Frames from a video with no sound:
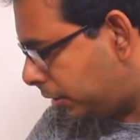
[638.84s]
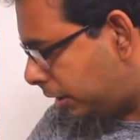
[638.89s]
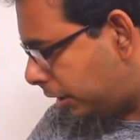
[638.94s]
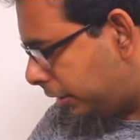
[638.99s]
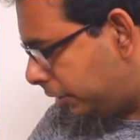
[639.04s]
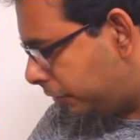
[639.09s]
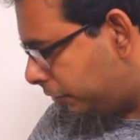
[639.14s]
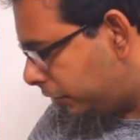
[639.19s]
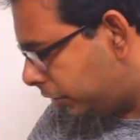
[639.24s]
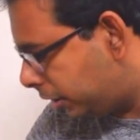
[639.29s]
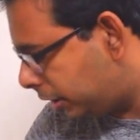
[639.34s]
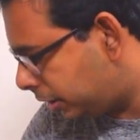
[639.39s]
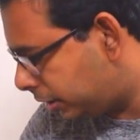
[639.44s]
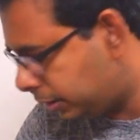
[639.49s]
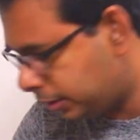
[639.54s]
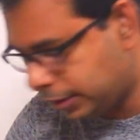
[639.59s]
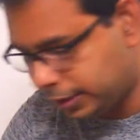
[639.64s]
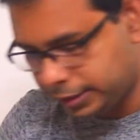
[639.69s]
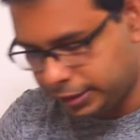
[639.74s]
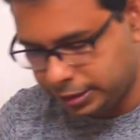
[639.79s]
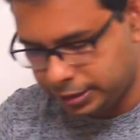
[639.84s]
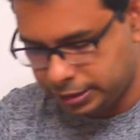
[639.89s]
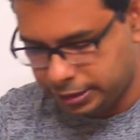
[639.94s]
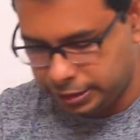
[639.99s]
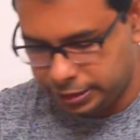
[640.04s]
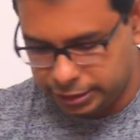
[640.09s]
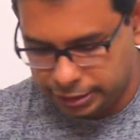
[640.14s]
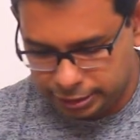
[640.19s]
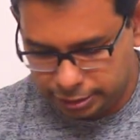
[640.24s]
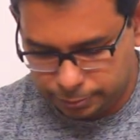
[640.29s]
converter that
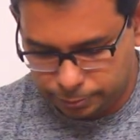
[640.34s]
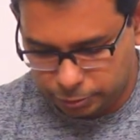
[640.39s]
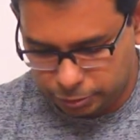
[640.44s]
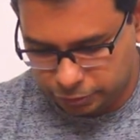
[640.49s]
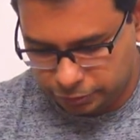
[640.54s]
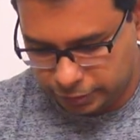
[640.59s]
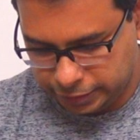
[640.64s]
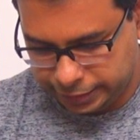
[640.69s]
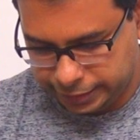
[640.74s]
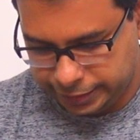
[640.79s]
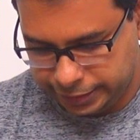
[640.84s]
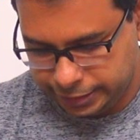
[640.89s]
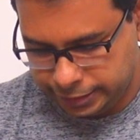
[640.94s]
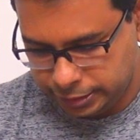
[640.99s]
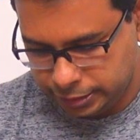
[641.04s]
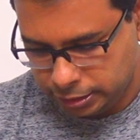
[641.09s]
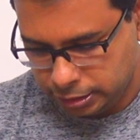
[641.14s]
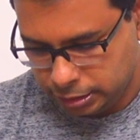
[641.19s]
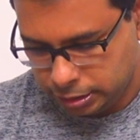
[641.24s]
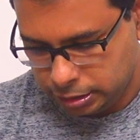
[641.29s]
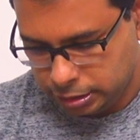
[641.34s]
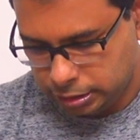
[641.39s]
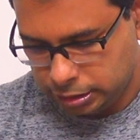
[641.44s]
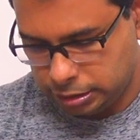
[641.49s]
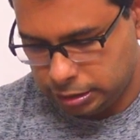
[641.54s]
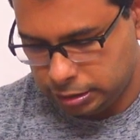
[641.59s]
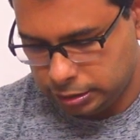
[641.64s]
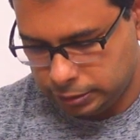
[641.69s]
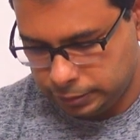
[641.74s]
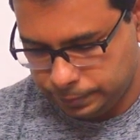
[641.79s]
he has provided.
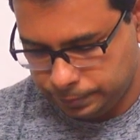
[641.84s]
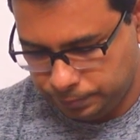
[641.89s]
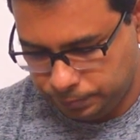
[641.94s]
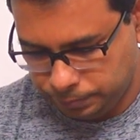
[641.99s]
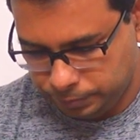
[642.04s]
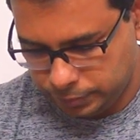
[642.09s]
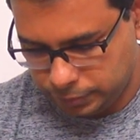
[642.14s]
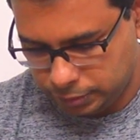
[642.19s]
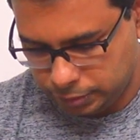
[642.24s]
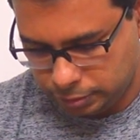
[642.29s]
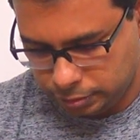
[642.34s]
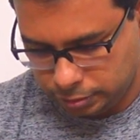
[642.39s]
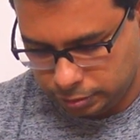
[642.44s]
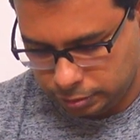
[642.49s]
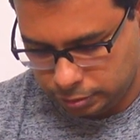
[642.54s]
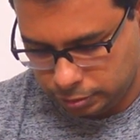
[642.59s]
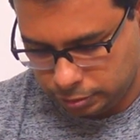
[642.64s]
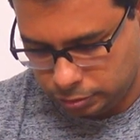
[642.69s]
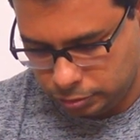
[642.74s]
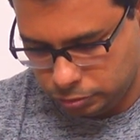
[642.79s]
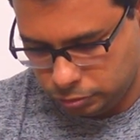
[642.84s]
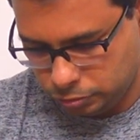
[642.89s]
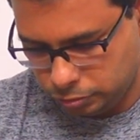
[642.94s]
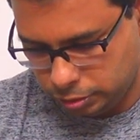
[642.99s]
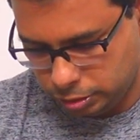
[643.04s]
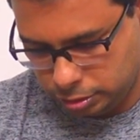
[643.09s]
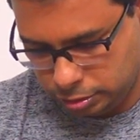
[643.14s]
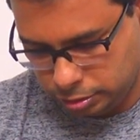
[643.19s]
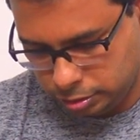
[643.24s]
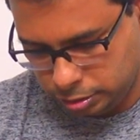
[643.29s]
No,
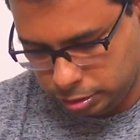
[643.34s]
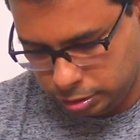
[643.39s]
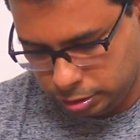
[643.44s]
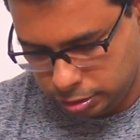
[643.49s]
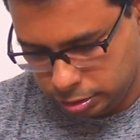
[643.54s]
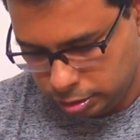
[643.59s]
this is it.